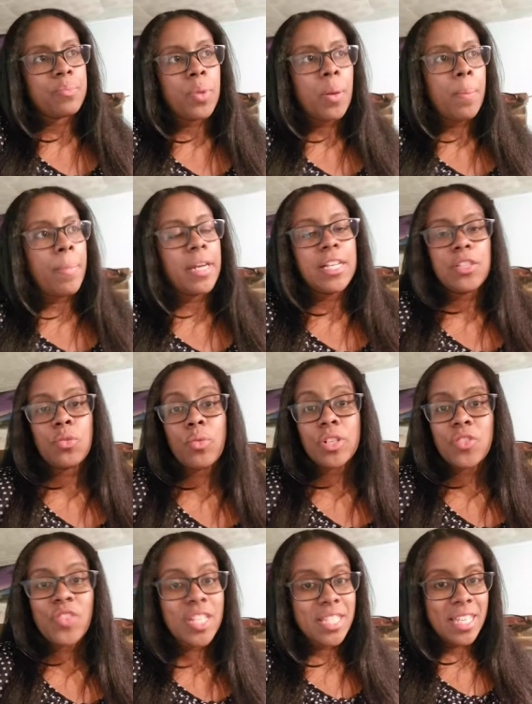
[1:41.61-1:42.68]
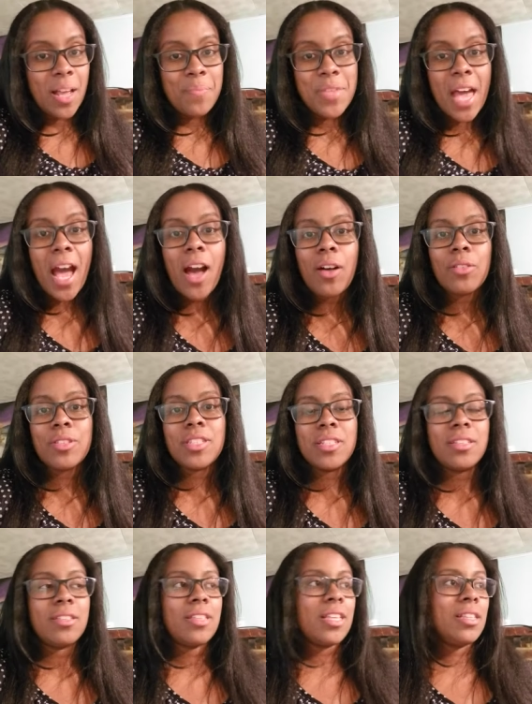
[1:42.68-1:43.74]
put money towards fixing up the house
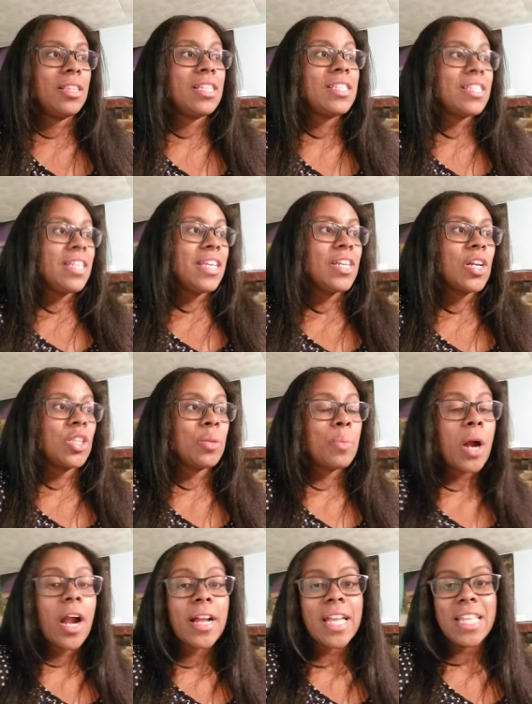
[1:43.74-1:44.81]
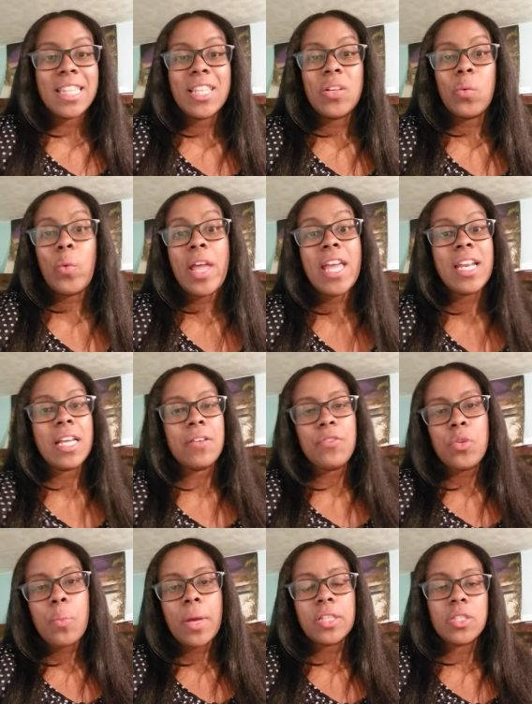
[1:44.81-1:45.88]
and then listing it on the market and then waiting a
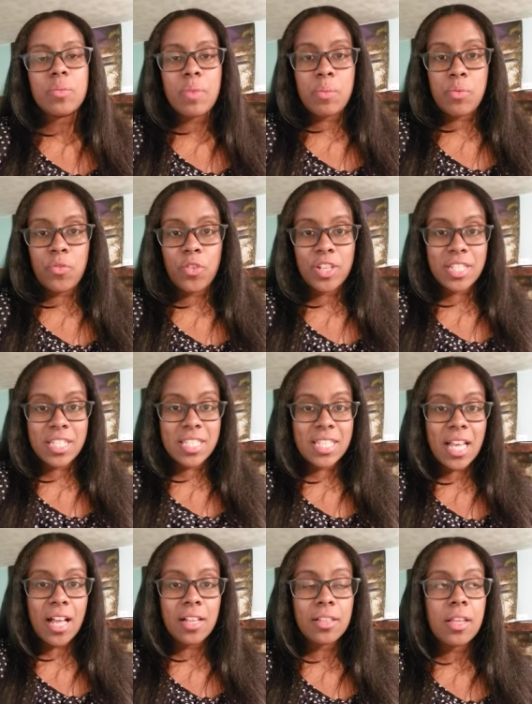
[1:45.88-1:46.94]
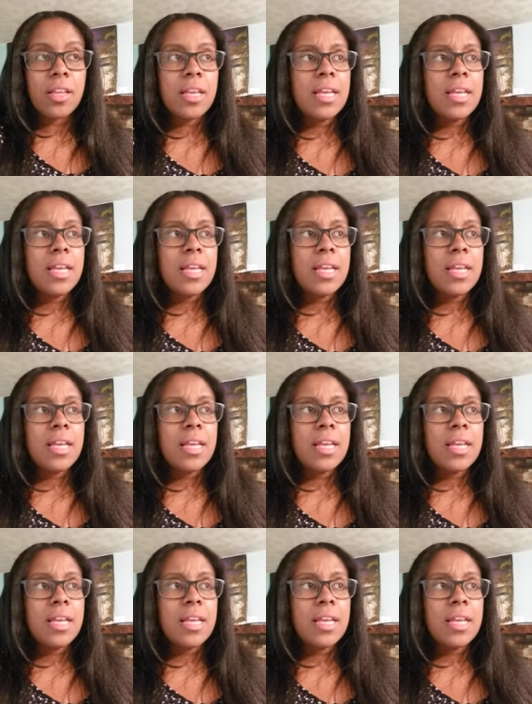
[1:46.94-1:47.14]
few months maybe for it to sell